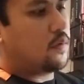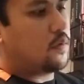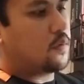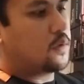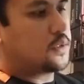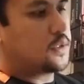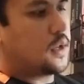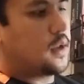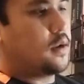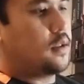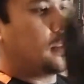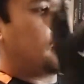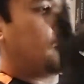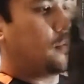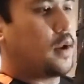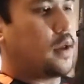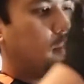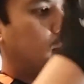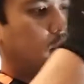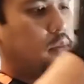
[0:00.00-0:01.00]
horizontally
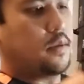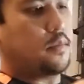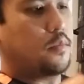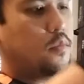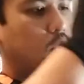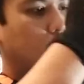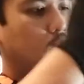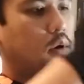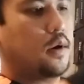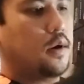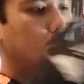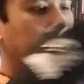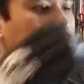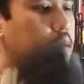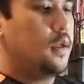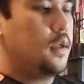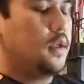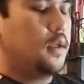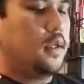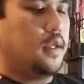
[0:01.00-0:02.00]
rather than more
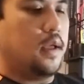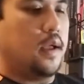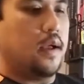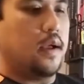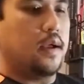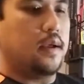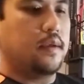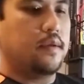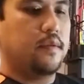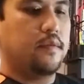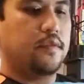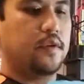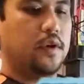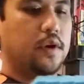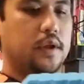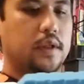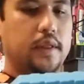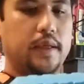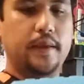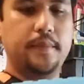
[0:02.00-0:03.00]

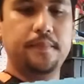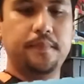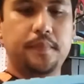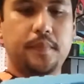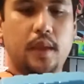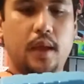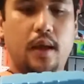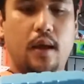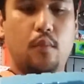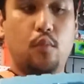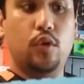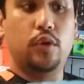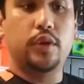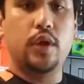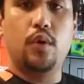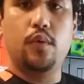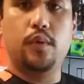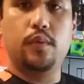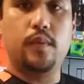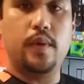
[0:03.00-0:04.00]
vertically. We'll
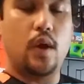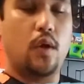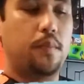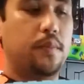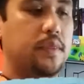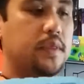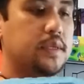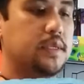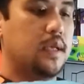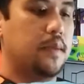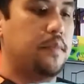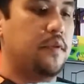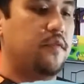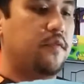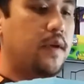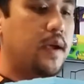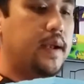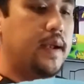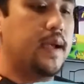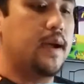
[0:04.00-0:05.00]
know when we open this up and
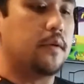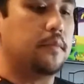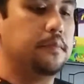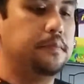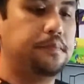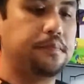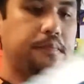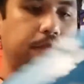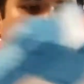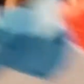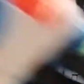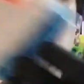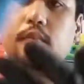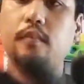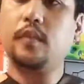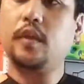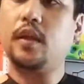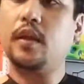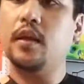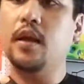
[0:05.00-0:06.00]
find out.
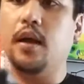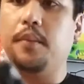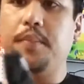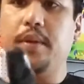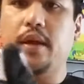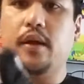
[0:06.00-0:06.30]
Up